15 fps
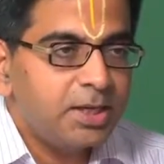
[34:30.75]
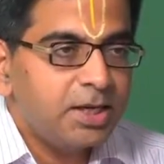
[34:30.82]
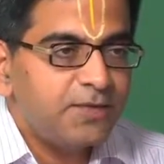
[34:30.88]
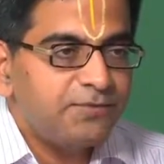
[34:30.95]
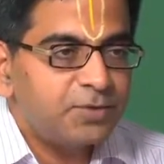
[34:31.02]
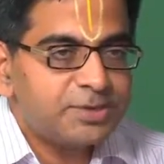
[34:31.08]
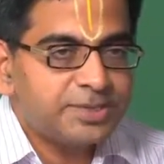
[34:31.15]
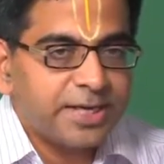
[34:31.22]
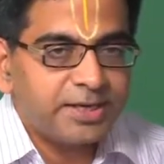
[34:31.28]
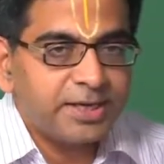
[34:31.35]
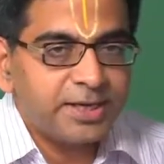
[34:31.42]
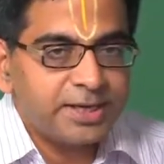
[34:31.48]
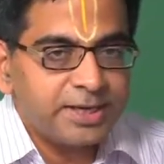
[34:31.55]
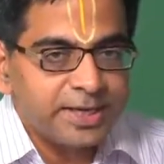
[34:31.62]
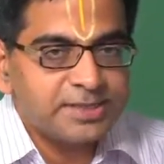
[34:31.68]
If you say
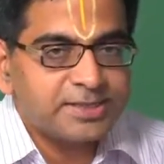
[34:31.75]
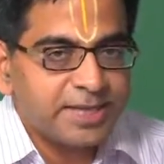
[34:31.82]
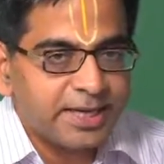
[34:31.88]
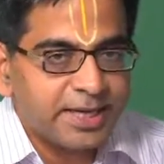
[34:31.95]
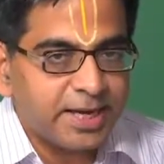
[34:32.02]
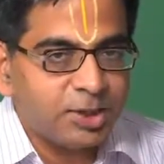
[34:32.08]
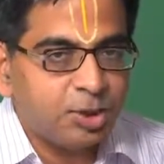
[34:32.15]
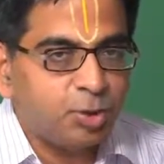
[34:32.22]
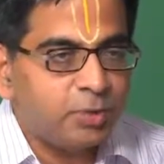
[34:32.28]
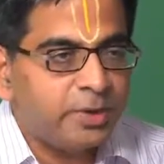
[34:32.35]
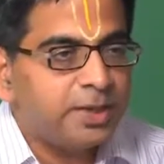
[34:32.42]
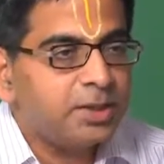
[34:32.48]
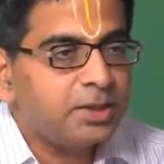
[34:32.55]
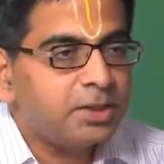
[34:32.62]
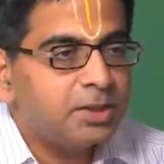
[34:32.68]
that yes, I can do
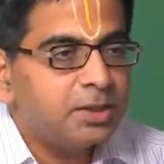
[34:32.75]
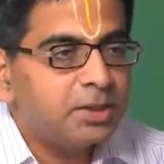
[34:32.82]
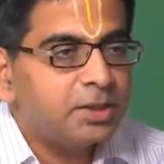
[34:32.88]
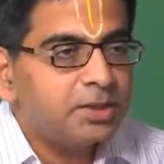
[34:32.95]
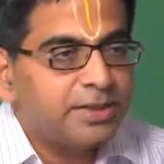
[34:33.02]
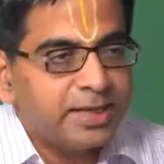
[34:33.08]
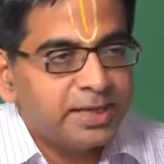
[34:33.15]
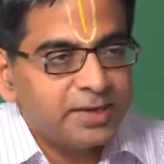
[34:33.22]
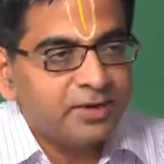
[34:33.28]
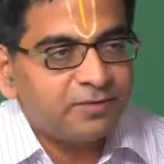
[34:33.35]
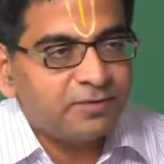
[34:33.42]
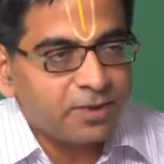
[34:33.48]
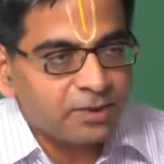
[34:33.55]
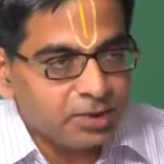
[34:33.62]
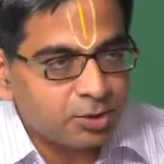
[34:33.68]
it, then it will
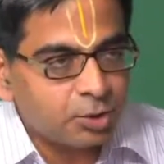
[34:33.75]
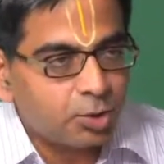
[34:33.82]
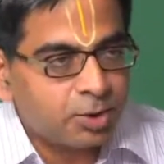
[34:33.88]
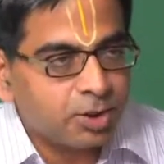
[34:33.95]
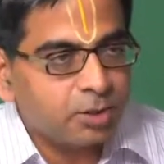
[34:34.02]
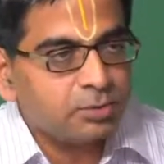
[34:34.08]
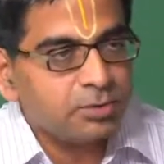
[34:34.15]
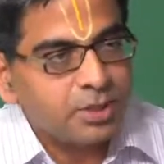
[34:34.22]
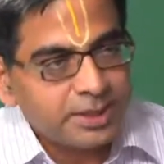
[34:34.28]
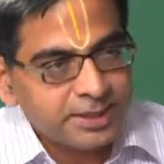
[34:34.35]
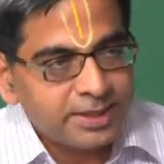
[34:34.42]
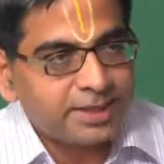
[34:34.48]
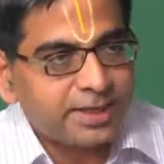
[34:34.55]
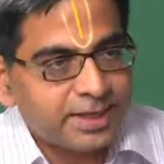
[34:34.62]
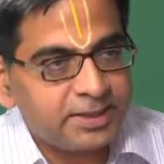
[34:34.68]
further go down and
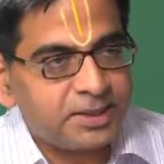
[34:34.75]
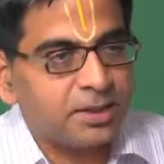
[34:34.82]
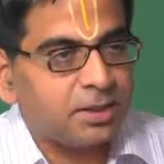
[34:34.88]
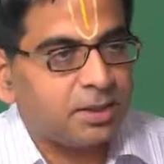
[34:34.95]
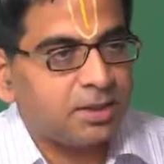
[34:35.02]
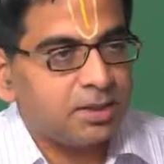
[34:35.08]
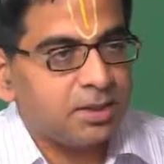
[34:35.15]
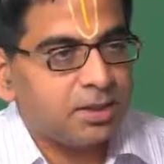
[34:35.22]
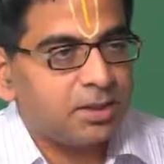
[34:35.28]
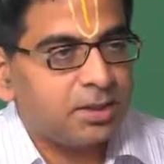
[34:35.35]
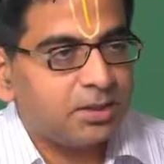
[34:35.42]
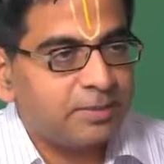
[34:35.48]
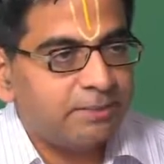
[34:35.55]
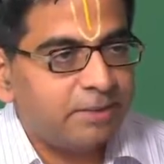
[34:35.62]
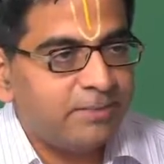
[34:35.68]
then get
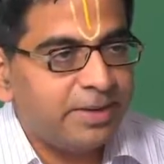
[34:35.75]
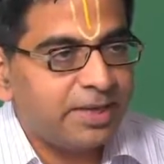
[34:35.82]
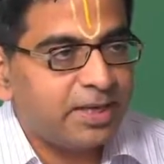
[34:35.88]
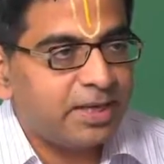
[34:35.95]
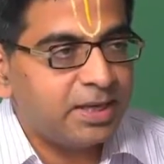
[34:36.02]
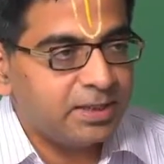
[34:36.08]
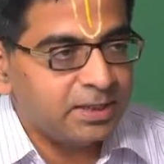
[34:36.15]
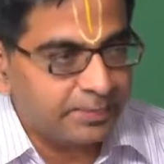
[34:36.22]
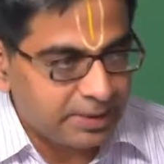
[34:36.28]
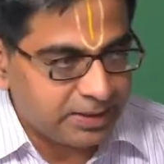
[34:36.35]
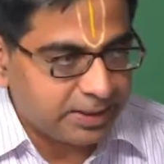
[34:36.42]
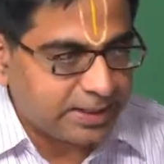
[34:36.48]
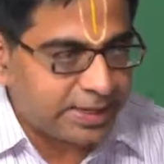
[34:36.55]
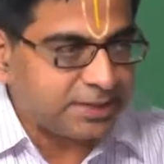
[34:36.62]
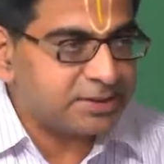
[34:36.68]
the public key, I mean
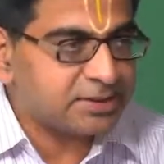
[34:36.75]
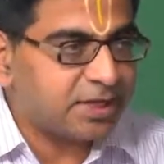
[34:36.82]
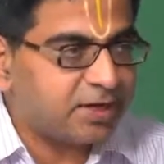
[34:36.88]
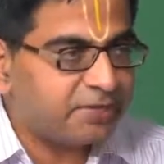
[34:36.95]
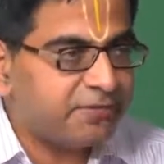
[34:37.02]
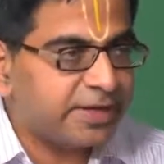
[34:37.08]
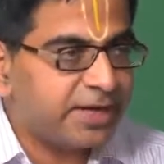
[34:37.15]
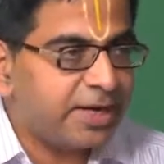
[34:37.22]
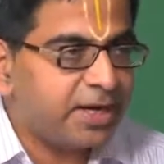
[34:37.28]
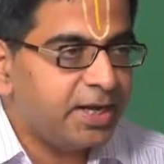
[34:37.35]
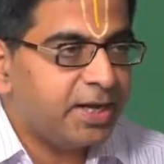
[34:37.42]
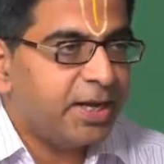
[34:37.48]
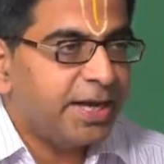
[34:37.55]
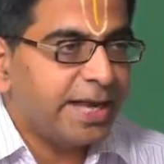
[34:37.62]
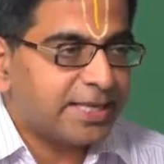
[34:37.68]
get the certificate,
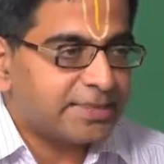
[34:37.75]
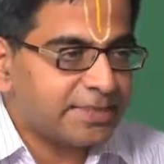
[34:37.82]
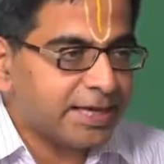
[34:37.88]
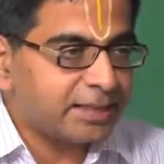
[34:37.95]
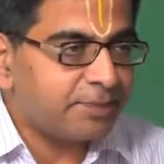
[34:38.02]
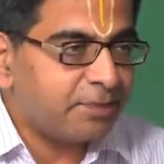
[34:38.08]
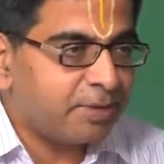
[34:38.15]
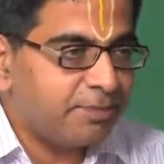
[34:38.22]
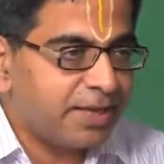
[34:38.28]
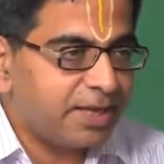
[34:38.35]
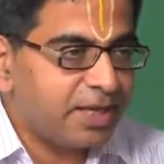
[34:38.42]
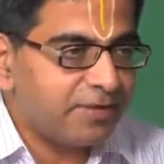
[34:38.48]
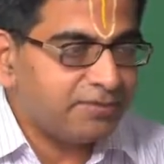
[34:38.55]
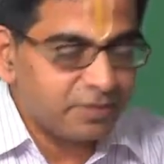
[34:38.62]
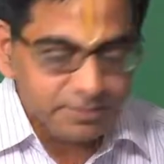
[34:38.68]
extract the public
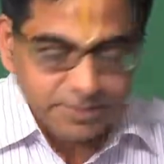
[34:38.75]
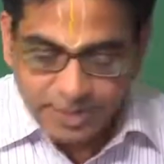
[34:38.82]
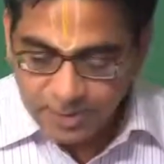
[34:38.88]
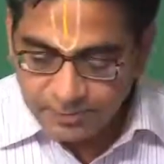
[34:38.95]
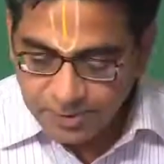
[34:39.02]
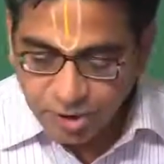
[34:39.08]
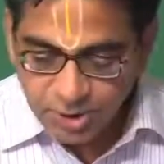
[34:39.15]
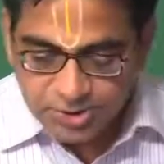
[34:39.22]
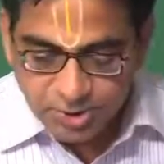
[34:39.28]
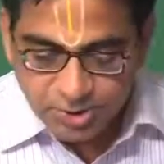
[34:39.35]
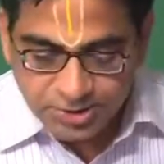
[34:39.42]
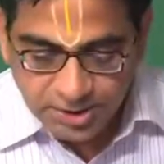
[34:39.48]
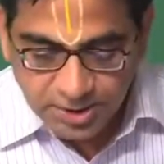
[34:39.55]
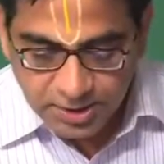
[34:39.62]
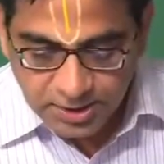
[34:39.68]
key from there, because you
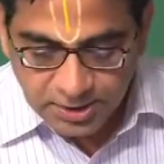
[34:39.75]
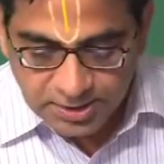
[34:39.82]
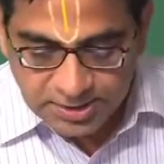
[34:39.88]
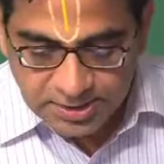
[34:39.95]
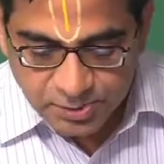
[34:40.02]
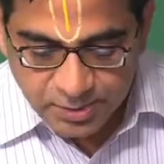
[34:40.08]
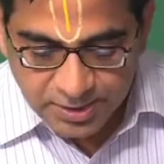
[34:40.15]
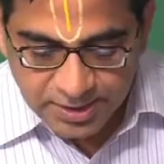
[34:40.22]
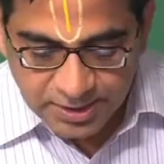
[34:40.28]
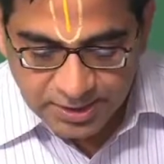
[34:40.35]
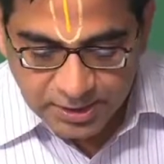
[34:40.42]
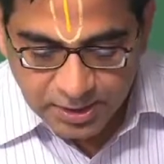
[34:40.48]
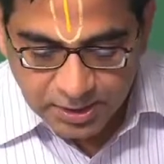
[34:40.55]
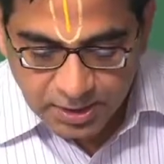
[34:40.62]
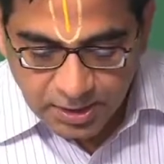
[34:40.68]
see here this is only
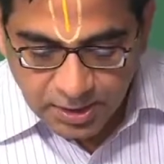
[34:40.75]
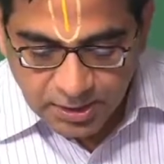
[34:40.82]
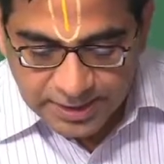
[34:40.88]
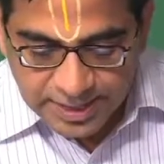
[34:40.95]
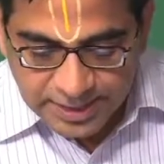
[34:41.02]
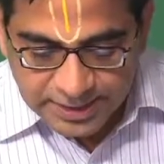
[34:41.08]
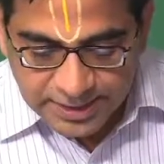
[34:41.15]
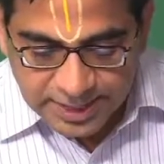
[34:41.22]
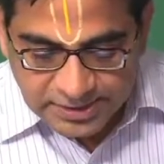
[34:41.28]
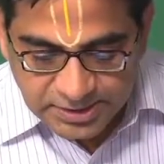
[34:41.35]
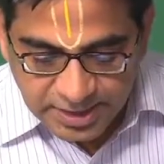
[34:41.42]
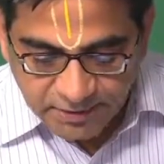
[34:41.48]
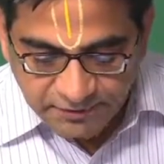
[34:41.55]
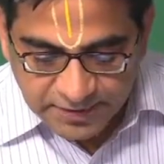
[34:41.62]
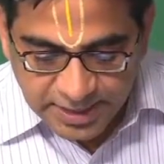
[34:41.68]
the entire
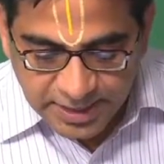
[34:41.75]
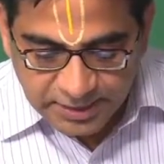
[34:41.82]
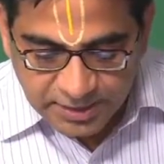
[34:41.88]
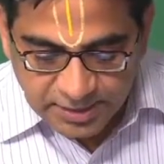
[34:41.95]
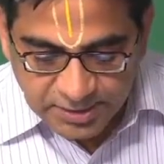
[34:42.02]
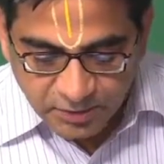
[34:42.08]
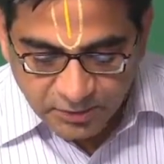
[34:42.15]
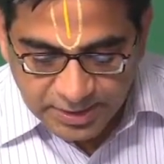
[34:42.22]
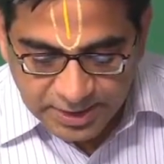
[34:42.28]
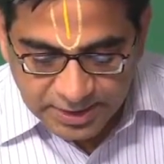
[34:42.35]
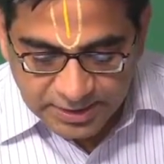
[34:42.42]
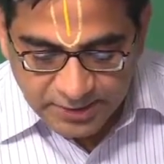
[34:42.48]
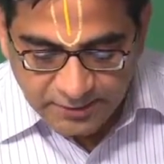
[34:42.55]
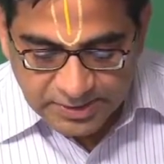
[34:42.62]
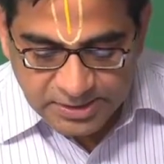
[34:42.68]
certificate, this is the only
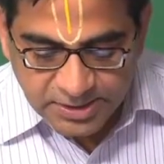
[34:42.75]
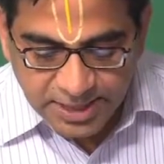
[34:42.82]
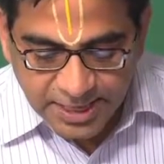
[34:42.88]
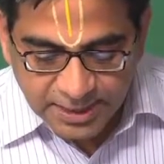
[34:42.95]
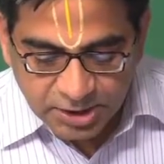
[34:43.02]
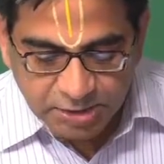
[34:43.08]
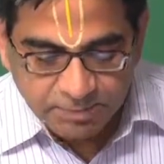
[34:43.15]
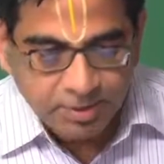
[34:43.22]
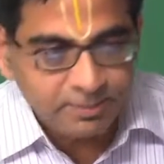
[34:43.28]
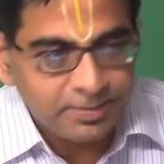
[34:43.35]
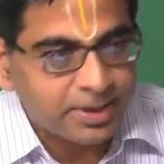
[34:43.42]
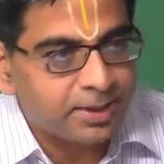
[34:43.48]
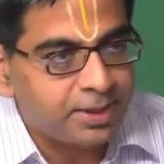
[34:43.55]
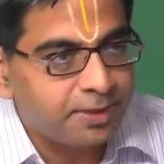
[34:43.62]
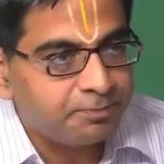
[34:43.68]
thing which is related to the
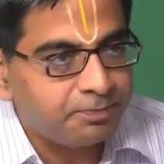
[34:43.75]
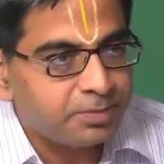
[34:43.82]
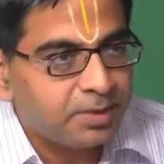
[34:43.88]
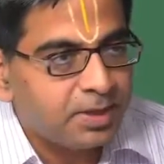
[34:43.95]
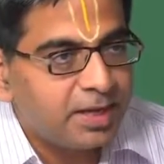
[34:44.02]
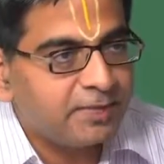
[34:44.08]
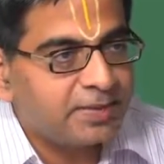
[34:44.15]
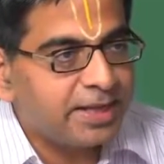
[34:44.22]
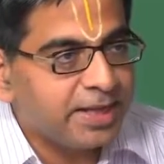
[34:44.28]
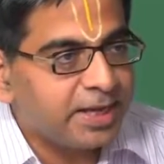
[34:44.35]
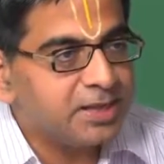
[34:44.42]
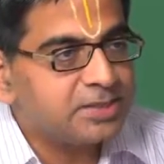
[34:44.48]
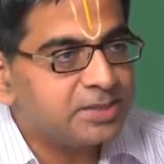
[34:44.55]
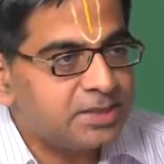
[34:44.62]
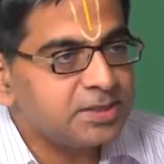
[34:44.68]
public key, everything
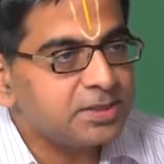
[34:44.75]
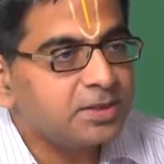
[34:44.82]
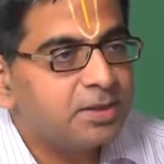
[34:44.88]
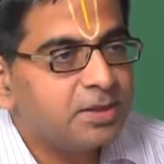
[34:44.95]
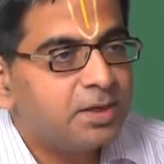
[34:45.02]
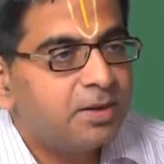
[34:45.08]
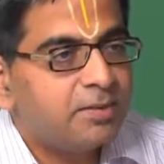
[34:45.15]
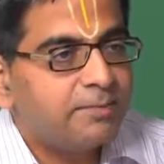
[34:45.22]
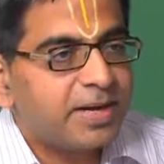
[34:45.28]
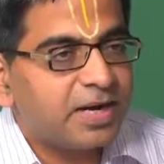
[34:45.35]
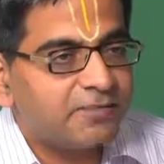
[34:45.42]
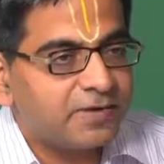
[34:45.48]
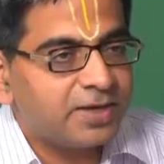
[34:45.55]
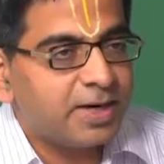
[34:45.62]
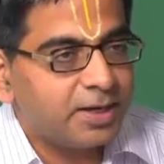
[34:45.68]
else is
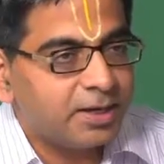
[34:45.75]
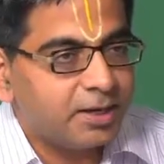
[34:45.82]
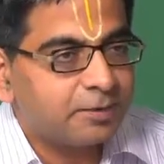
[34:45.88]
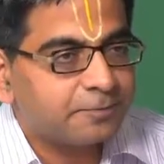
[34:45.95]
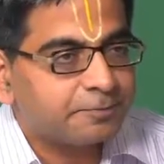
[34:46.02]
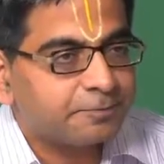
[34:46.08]
paraphernalia,